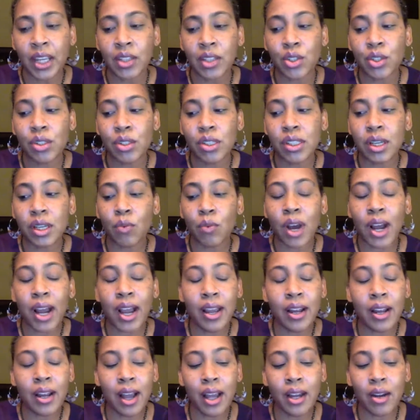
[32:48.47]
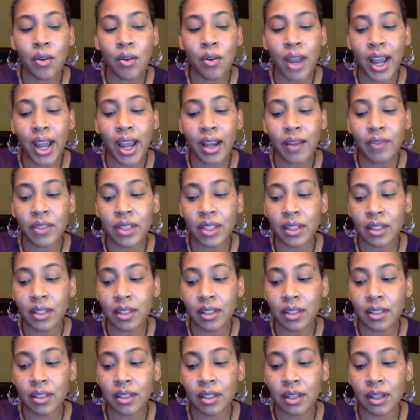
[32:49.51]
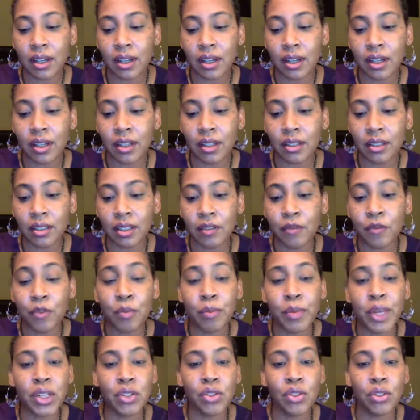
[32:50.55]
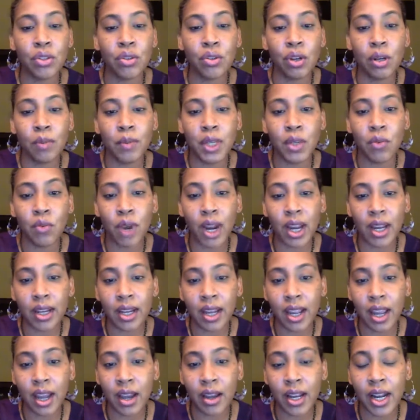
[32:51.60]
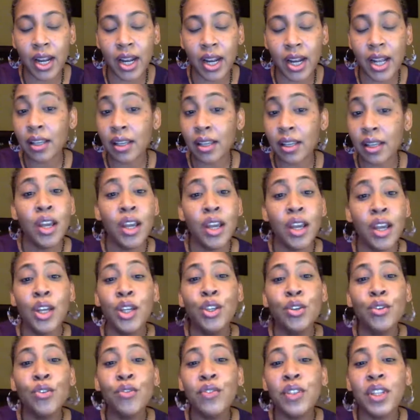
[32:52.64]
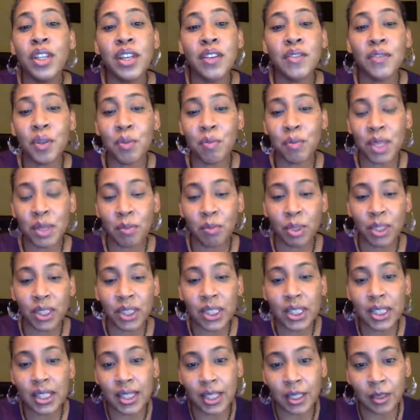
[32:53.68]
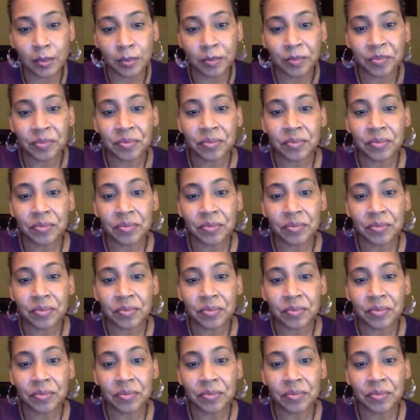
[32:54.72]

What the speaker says: And she was like, well, I don't have the information on me right now. And I said, you've given me plenty.